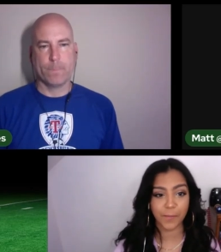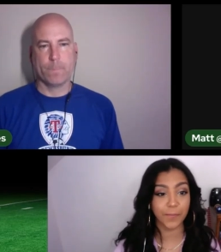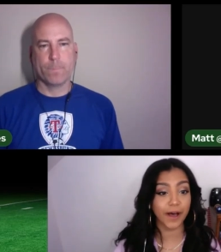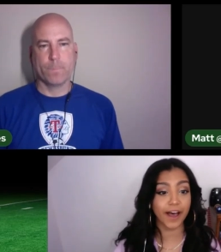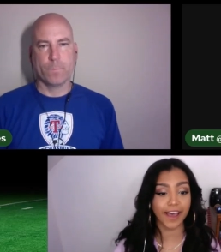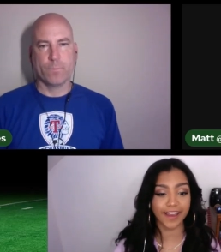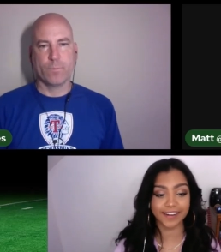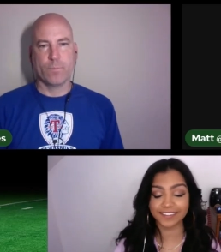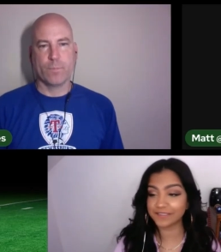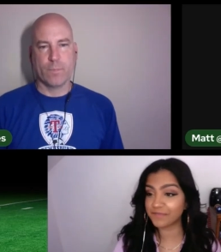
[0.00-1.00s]
Speaker 1: But
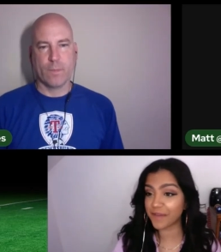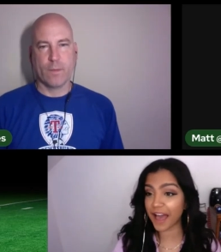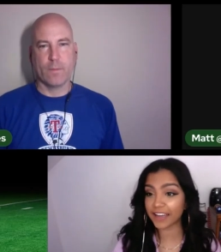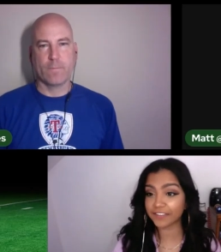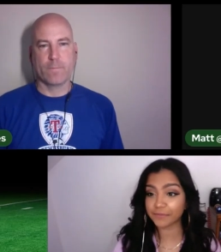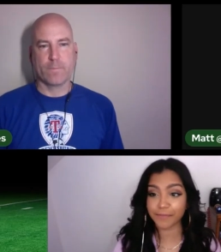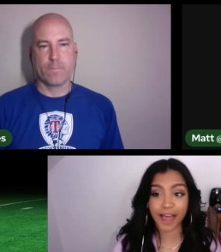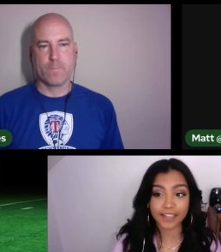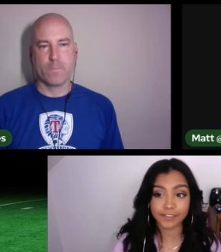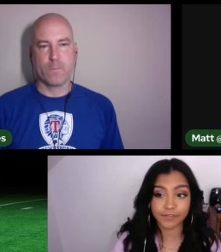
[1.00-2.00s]
Matt
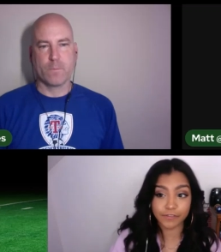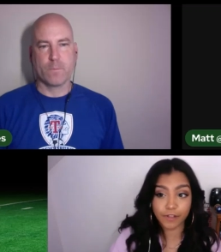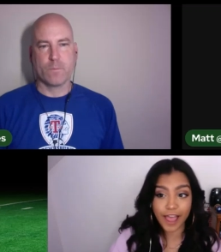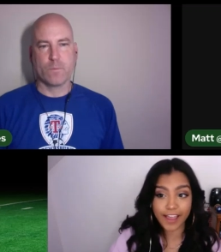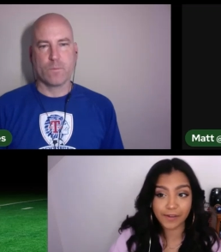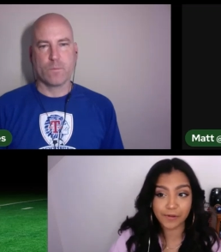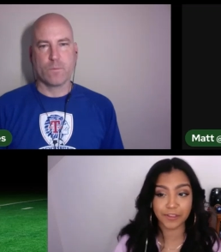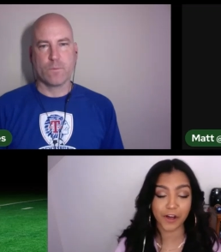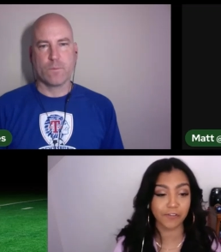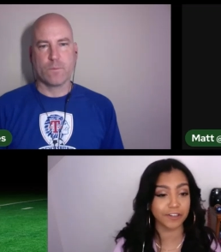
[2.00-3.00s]
Matt's hanging with
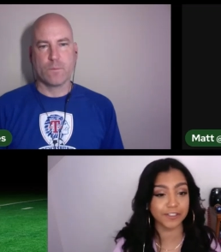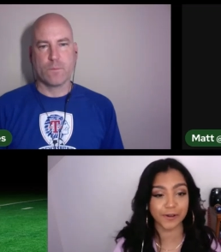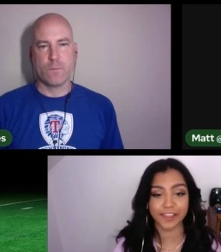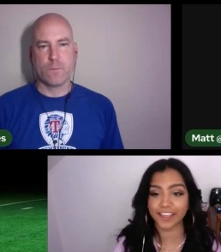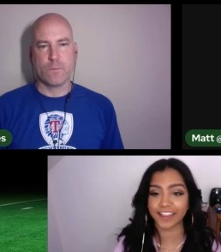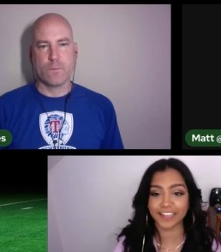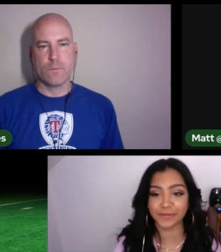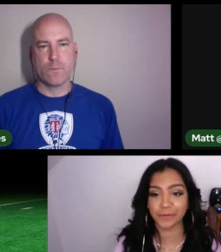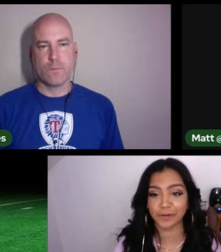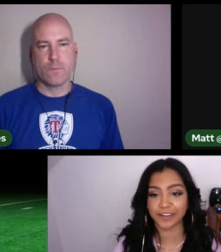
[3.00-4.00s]
Nova, so I think that's
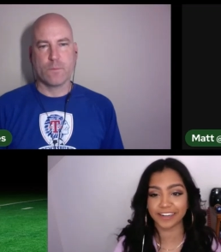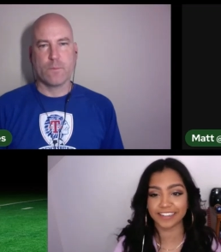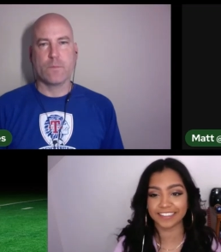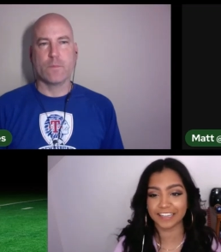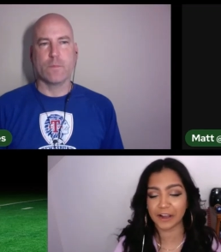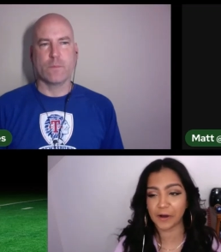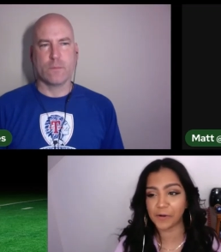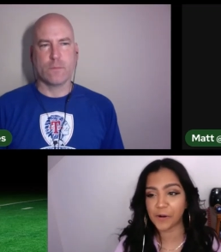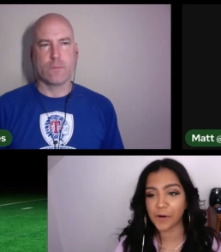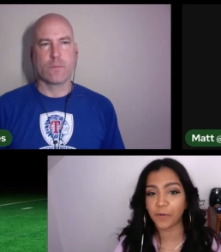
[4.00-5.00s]
what we're gonna do.
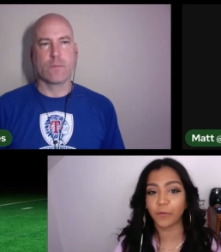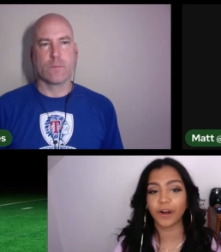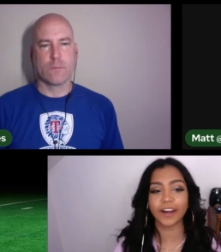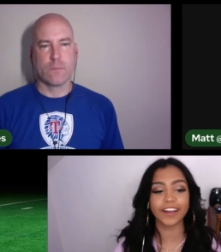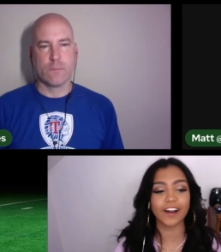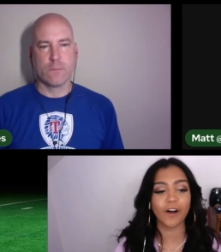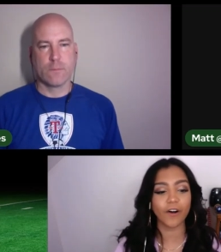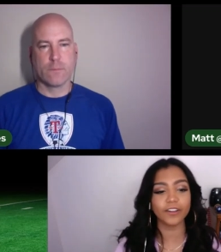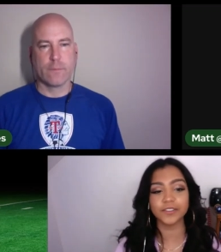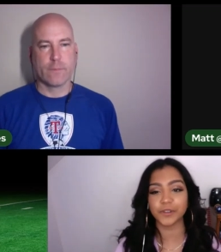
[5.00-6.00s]
We're gonna
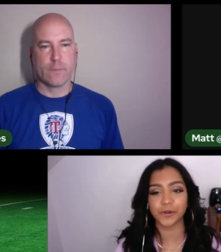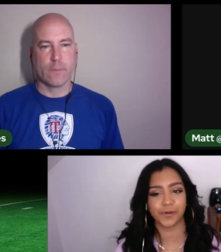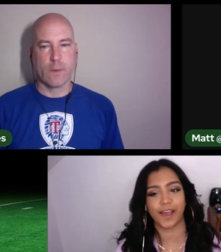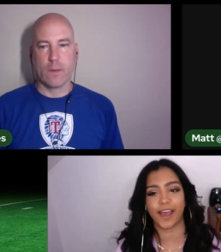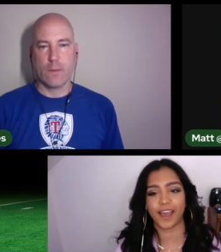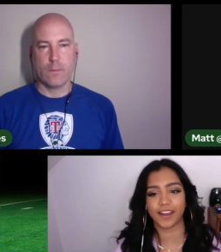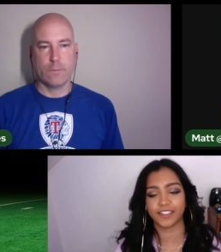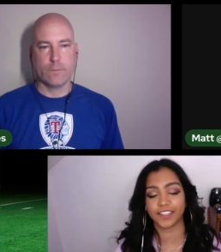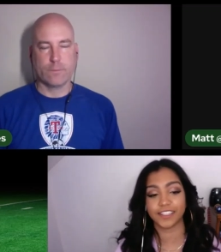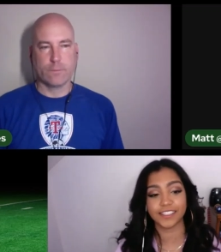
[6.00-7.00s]
also head
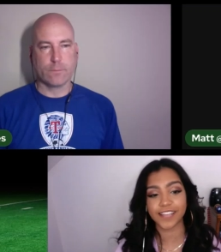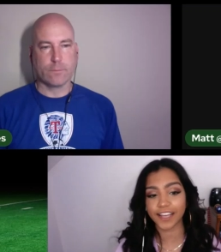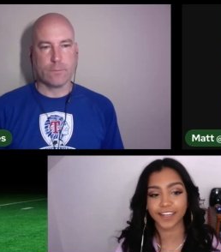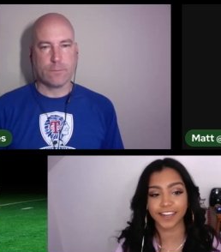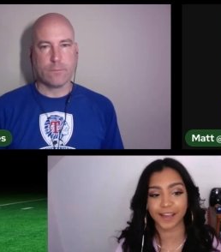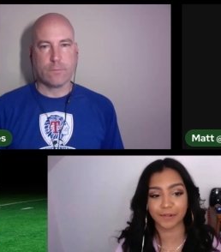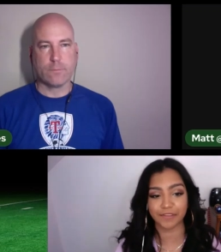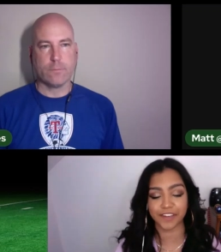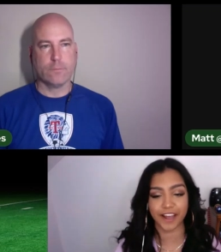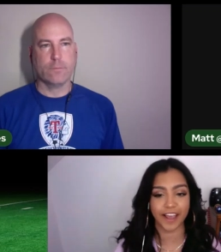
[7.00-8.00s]
to the second game
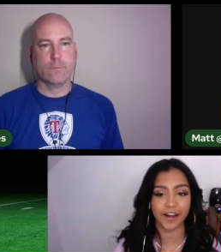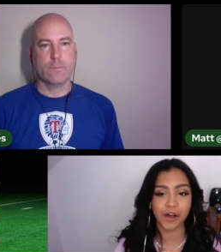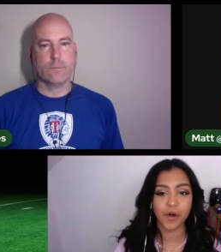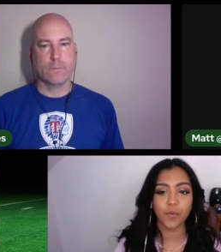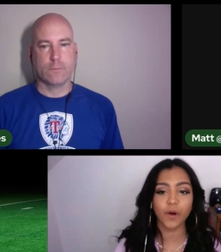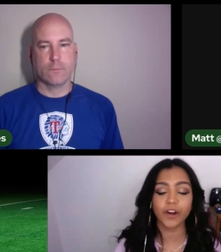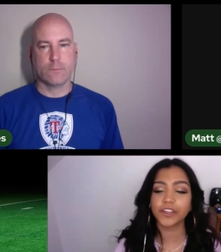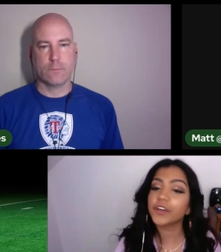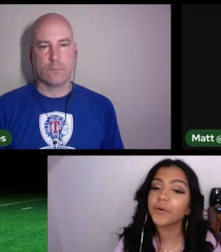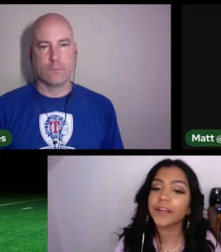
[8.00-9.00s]
of the night where
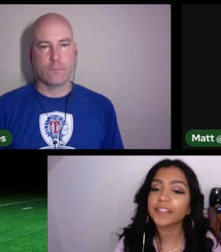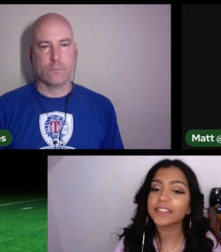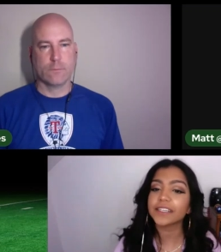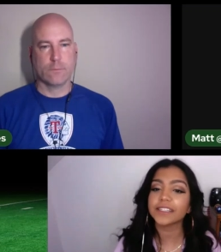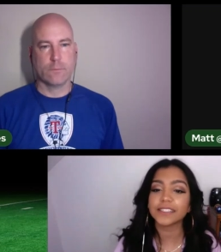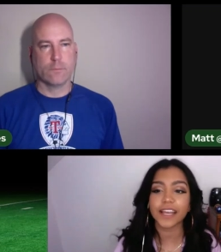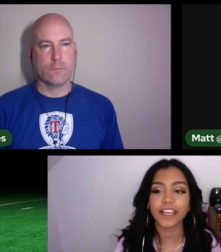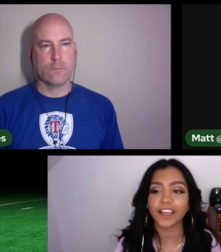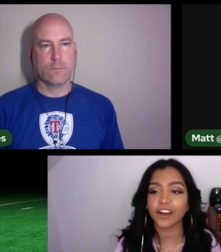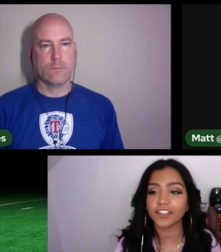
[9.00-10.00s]
UNC is
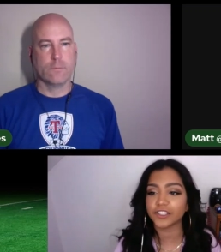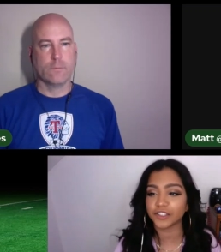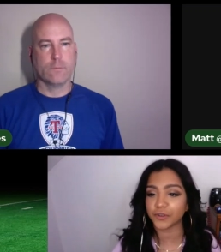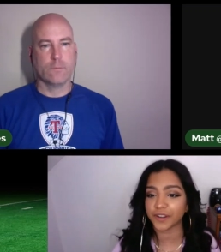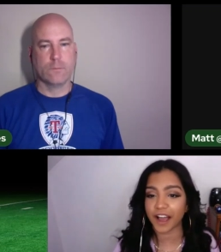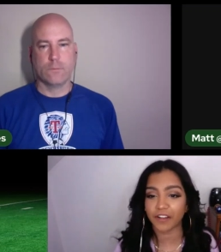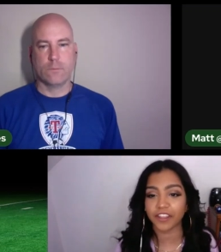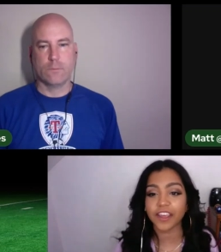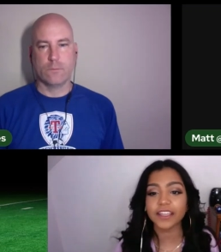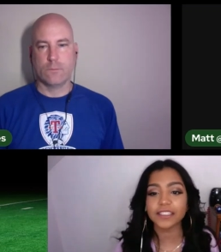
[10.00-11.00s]
taking on Duke. Now,
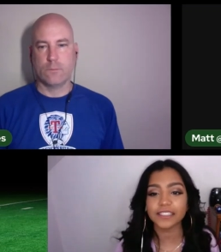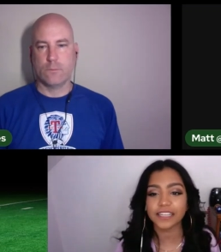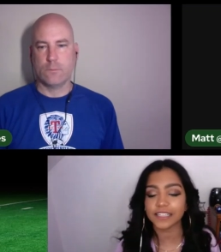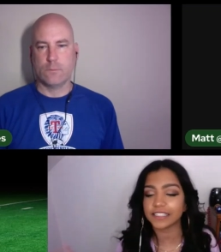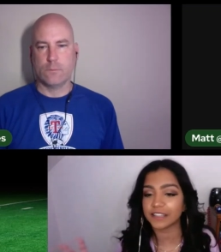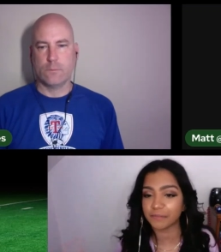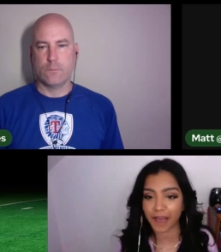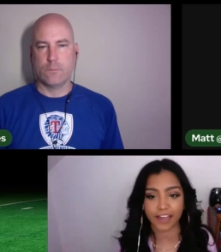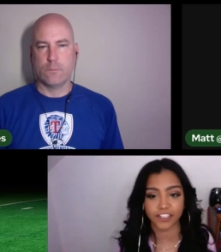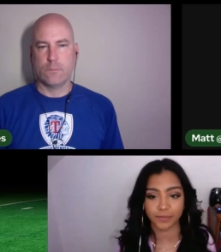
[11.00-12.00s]
this is the
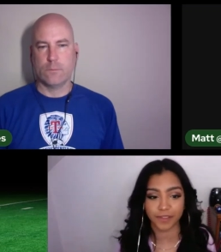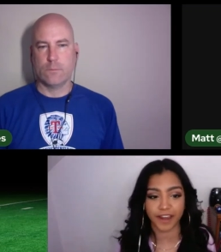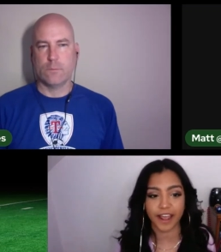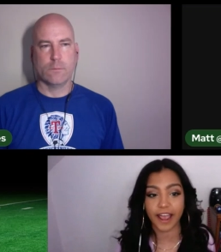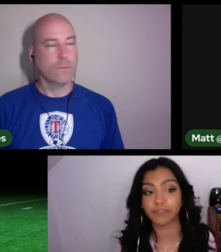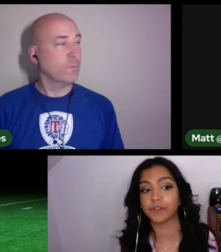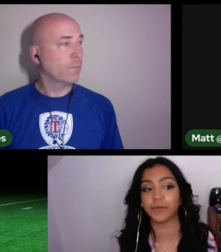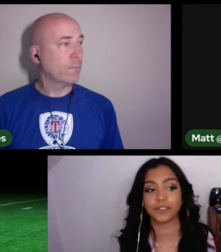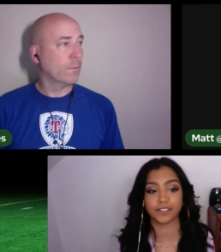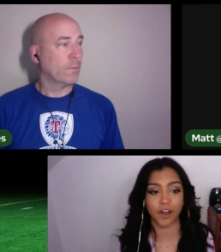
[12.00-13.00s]
matchup that
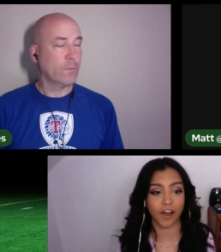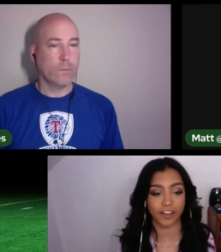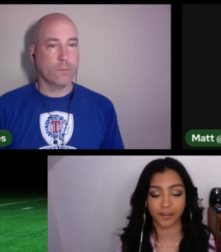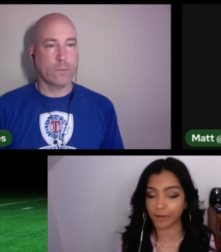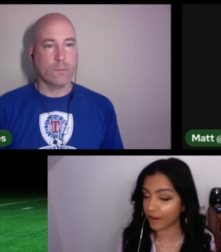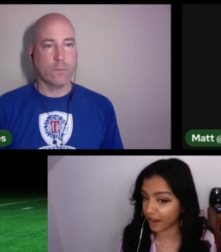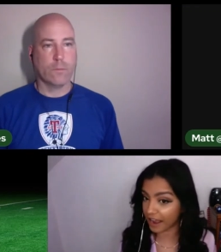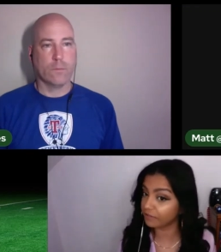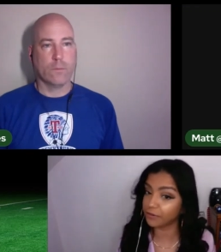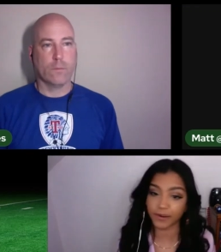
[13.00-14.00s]
everyone's talking about.
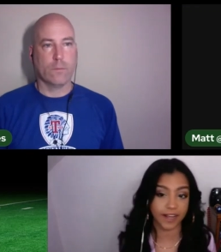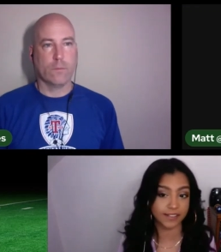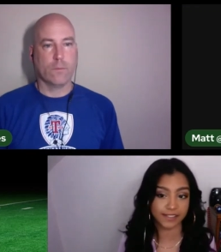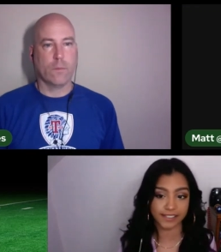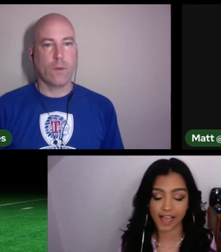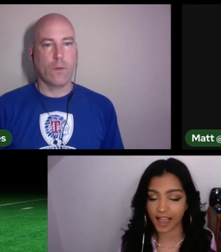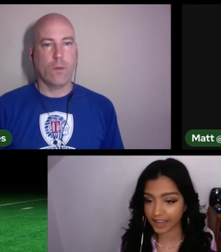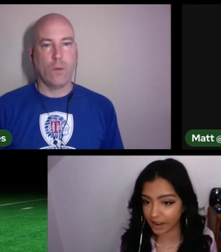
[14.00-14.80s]
Everyone has a side,